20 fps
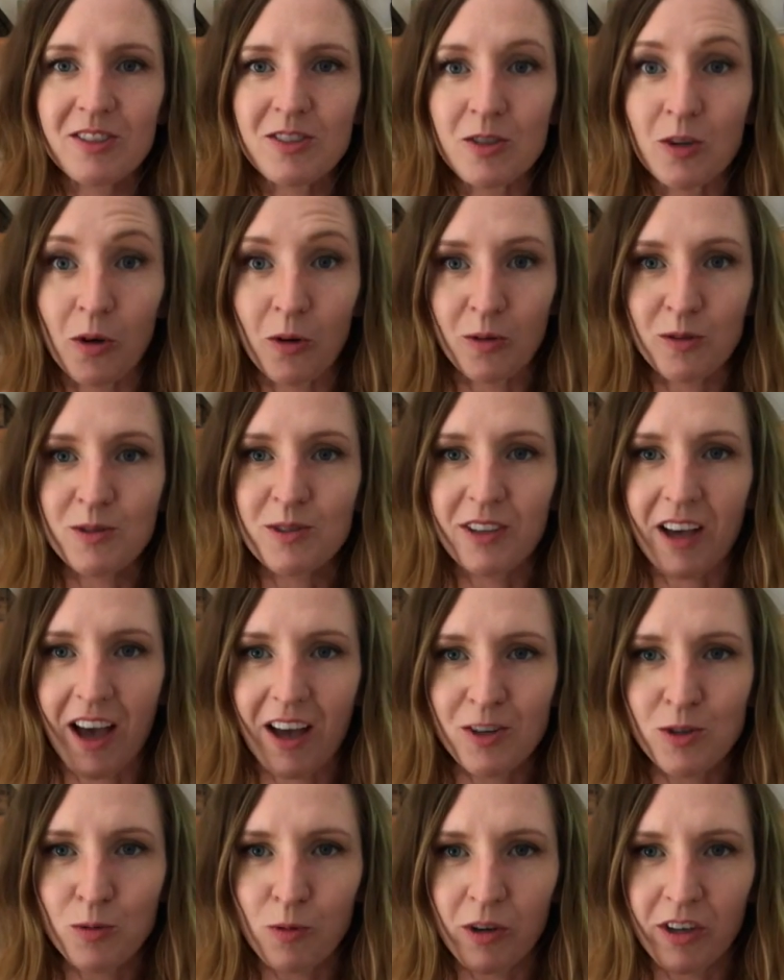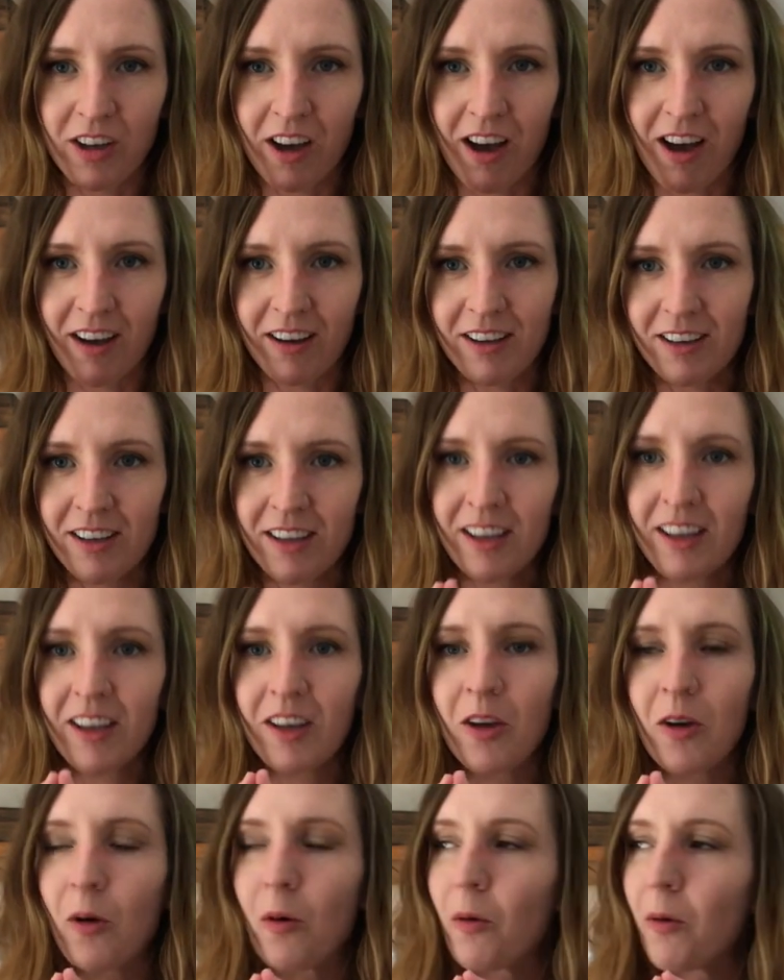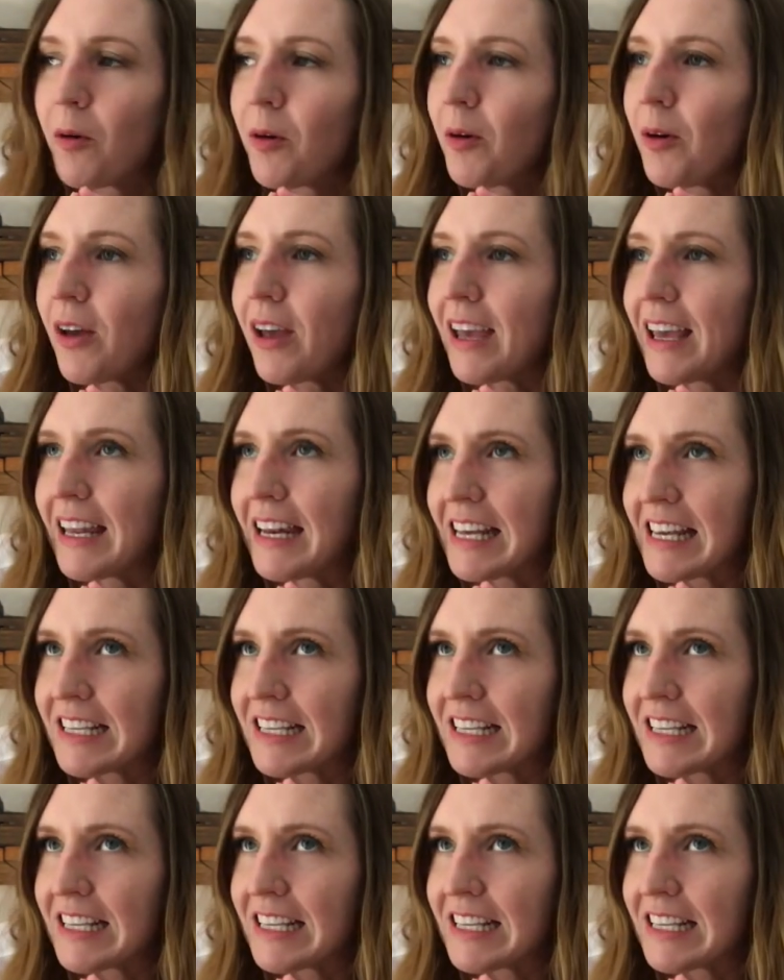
So Scotch Woodcock. It